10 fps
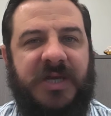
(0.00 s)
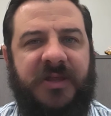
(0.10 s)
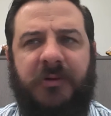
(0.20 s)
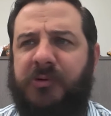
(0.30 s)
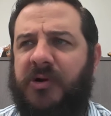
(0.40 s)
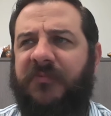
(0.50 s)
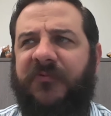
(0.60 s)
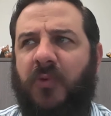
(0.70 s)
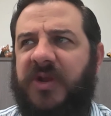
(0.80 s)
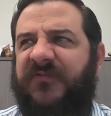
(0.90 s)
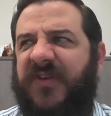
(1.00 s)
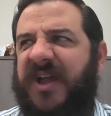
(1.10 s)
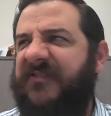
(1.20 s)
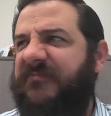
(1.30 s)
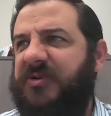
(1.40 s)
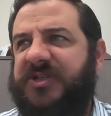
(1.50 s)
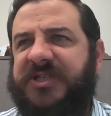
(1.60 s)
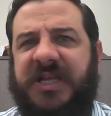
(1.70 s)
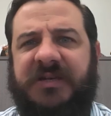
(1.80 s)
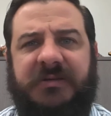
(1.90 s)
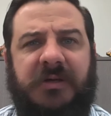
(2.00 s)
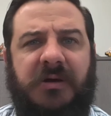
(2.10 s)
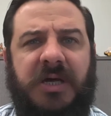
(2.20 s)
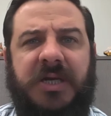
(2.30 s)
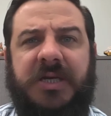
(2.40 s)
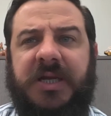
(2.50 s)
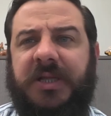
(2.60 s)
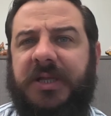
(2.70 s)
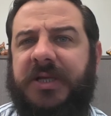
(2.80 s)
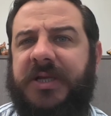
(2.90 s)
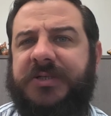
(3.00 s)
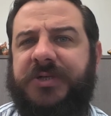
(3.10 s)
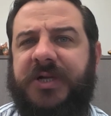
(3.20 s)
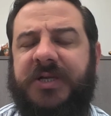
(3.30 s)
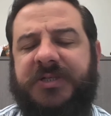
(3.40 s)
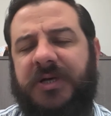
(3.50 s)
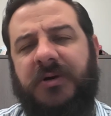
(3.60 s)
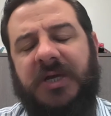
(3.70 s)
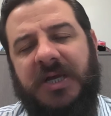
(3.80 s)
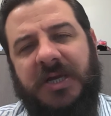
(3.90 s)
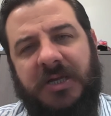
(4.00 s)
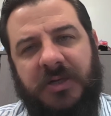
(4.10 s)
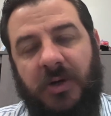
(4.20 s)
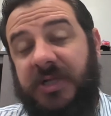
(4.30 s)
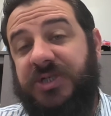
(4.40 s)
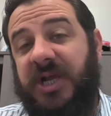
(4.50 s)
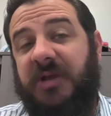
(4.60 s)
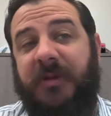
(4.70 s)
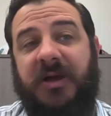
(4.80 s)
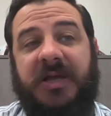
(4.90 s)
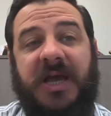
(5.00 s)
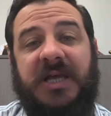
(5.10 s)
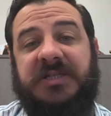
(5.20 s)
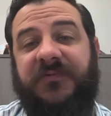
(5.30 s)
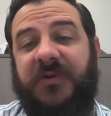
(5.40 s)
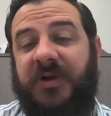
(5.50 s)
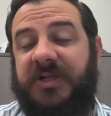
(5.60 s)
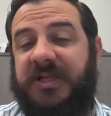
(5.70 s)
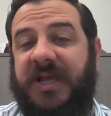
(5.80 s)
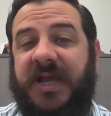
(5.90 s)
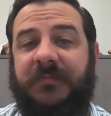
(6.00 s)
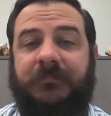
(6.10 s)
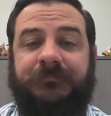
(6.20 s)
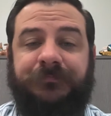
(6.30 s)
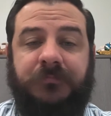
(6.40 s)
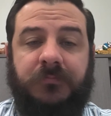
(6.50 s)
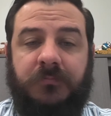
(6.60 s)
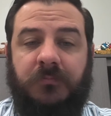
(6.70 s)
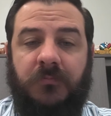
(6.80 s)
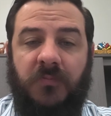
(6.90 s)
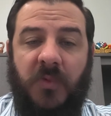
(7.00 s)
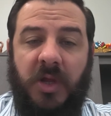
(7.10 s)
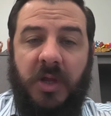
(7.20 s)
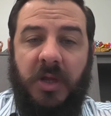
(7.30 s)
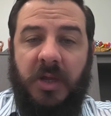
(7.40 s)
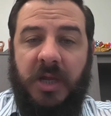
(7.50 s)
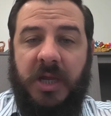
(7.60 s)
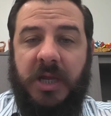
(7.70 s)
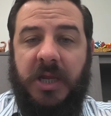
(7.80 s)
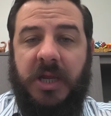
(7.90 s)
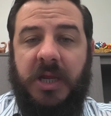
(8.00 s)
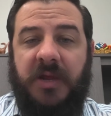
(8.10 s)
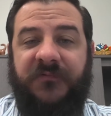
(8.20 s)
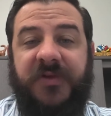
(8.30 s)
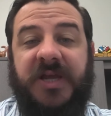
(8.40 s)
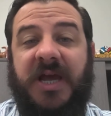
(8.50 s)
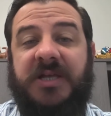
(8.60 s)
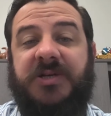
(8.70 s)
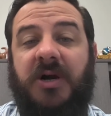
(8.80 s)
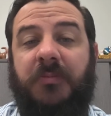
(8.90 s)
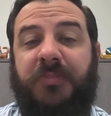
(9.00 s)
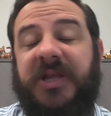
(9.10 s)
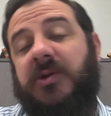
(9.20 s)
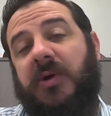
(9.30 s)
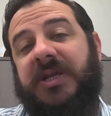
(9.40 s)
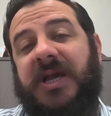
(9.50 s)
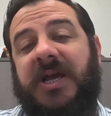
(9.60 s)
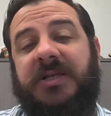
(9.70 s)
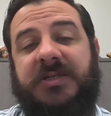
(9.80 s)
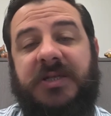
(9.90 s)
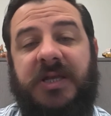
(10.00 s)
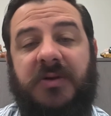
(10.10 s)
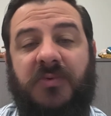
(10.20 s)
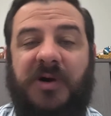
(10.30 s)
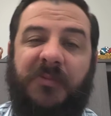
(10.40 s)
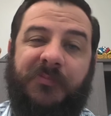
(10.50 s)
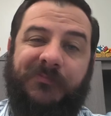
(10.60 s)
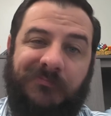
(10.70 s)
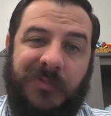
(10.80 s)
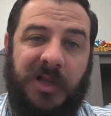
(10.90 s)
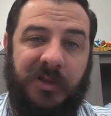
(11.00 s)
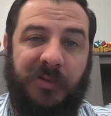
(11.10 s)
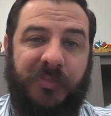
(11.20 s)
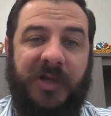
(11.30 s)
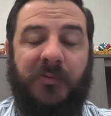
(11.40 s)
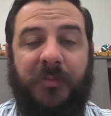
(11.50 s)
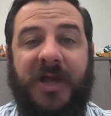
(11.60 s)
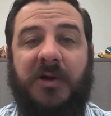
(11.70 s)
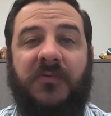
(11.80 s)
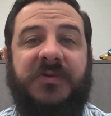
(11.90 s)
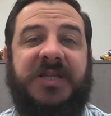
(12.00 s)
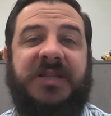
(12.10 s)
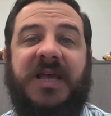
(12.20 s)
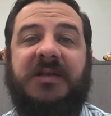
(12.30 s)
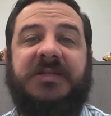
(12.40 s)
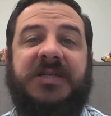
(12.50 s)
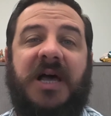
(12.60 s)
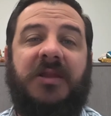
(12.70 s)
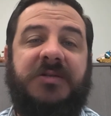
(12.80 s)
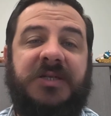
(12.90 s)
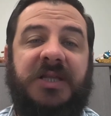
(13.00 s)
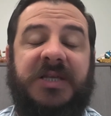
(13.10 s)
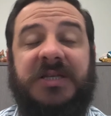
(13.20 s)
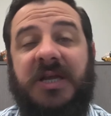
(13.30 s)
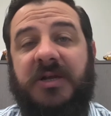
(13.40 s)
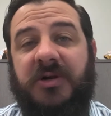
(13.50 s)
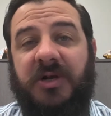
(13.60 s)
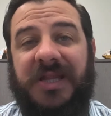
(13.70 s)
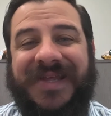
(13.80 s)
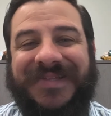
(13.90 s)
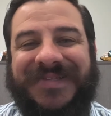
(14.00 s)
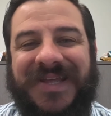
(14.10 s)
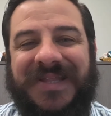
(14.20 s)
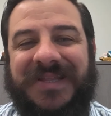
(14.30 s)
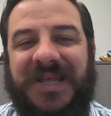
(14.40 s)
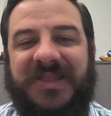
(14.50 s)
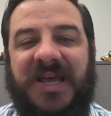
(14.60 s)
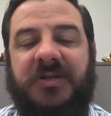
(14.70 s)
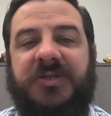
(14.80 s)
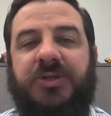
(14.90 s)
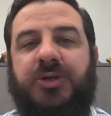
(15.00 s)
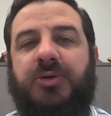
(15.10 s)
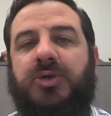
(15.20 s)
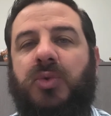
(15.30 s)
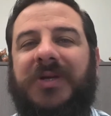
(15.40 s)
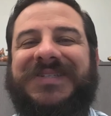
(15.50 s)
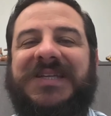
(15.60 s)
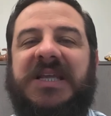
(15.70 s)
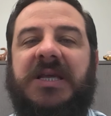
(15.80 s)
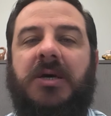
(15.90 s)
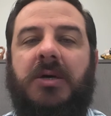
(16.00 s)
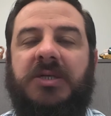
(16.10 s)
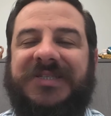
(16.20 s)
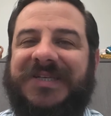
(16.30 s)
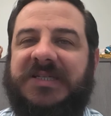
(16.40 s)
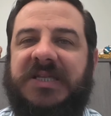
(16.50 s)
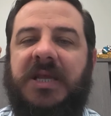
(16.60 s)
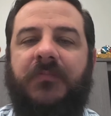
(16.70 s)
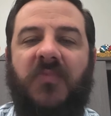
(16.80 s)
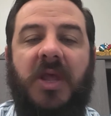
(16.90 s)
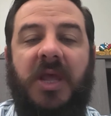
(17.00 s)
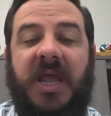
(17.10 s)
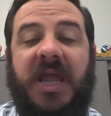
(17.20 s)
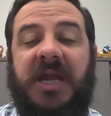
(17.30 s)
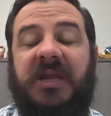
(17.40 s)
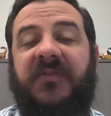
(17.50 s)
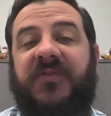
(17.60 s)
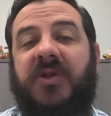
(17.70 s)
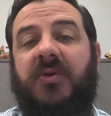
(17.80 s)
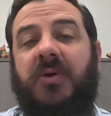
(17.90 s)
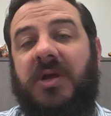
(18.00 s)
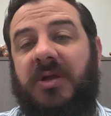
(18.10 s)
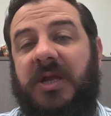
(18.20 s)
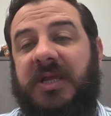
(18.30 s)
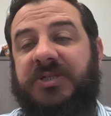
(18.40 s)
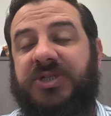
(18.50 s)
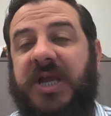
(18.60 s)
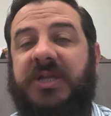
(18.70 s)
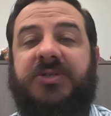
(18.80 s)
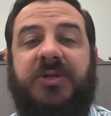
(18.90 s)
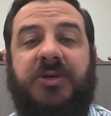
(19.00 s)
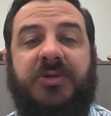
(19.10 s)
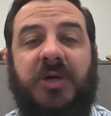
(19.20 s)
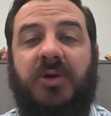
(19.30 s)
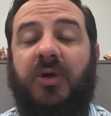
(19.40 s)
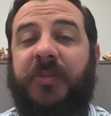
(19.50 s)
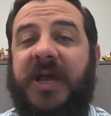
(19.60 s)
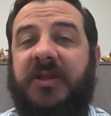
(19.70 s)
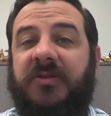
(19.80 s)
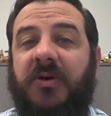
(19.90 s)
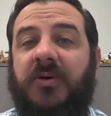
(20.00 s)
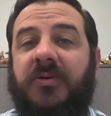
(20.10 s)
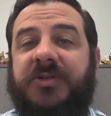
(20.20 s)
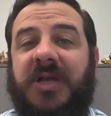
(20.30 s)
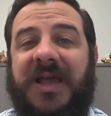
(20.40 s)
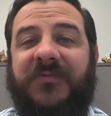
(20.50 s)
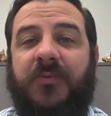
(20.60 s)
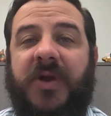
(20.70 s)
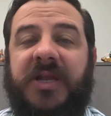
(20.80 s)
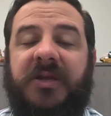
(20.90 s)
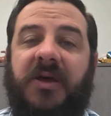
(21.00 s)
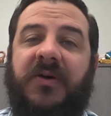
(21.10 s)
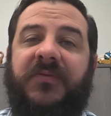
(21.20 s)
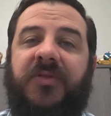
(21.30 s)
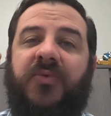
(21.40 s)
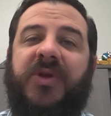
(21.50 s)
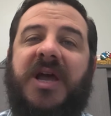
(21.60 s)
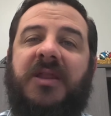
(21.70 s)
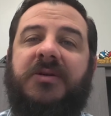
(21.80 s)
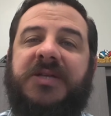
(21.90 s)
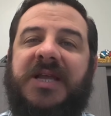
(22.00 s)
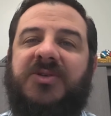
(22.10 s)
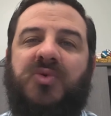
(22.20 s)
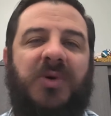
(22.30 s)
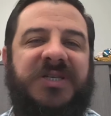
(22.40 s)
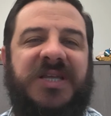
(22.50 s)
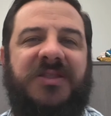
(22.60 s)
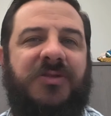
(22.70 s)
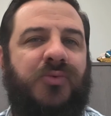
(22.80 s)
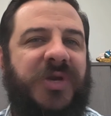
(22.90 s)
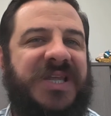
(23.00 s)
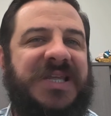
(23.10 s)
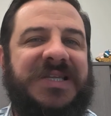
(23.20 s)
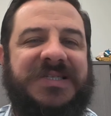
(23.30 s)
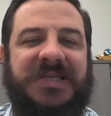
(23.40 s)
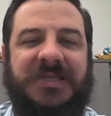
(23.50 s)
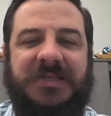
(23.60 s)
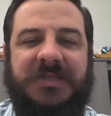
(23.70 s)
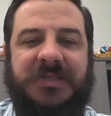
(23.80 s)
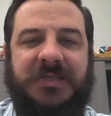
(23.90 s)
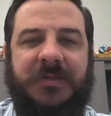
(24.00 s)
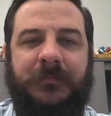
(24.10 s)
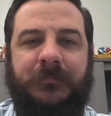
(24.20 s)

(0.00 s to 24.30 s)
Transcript: I think we were up 45% on Nikola yesterday. So go ahead and check them out, guys, if you're into that. And if you guys are Bitcoin guys, then we're up a little bit. We're back over $10,000 at least. Currently at $10,220.60. And if you exchange the Utah Gold back, those have a rate of $3.23.